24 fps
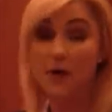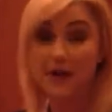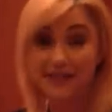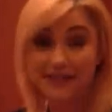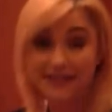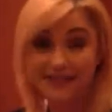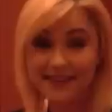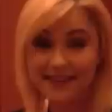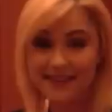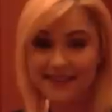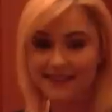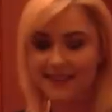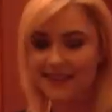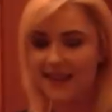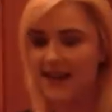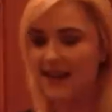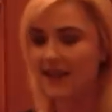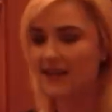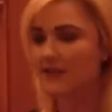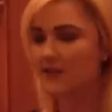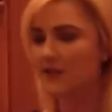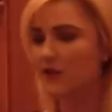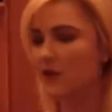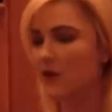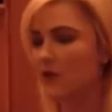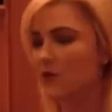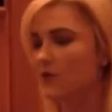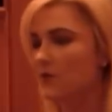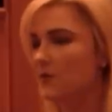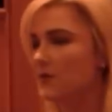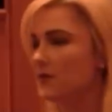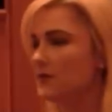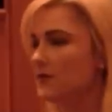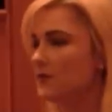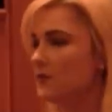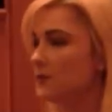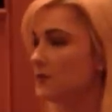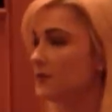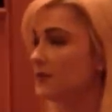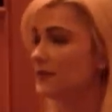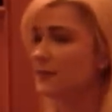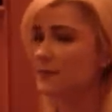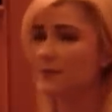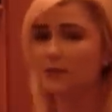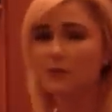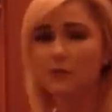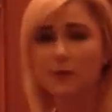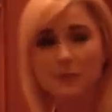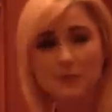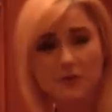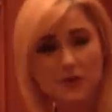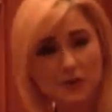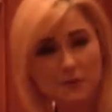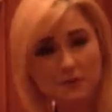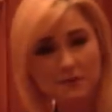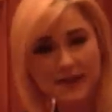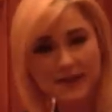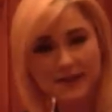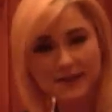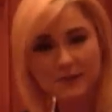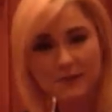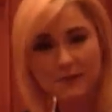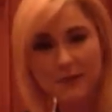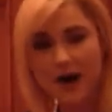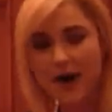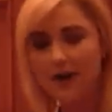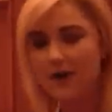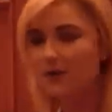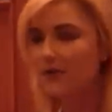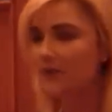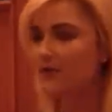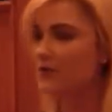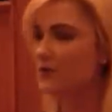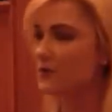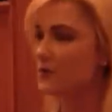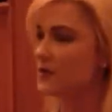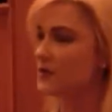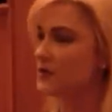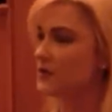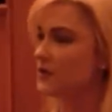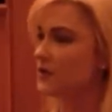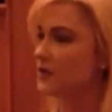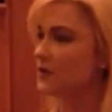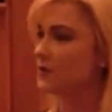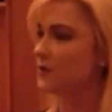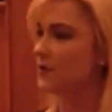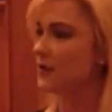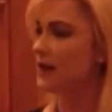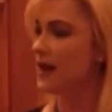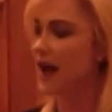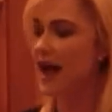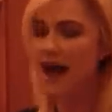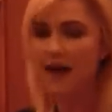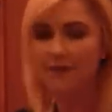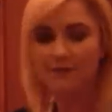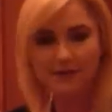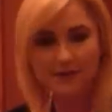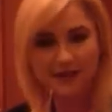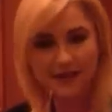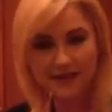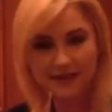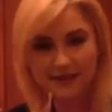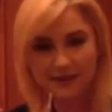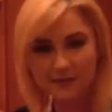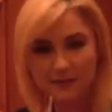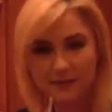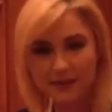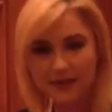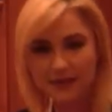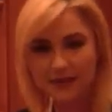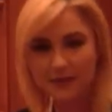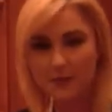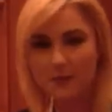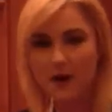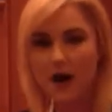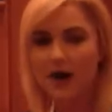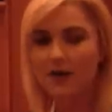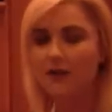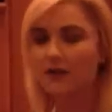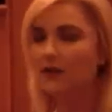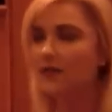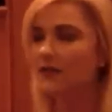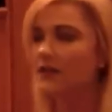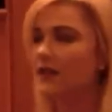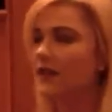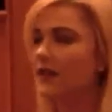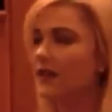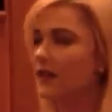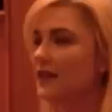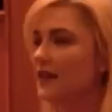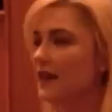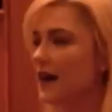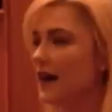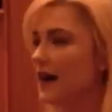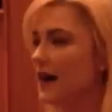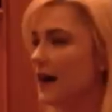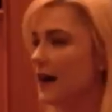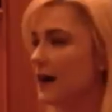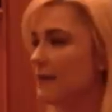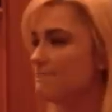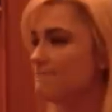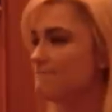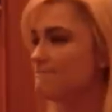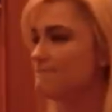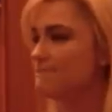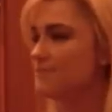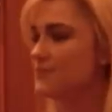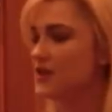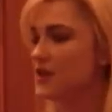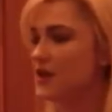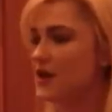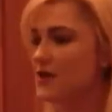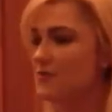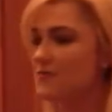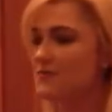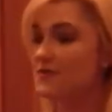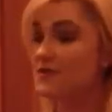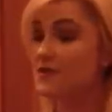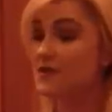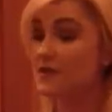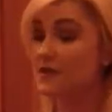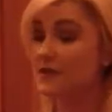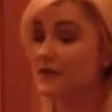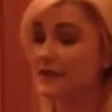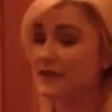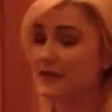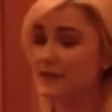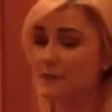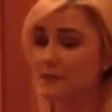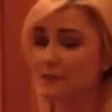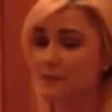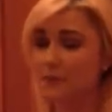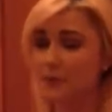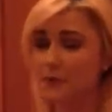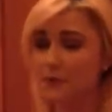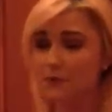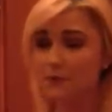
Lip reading: monetize that. You can do a subscription-based model. You can do an advertising-based model. There are some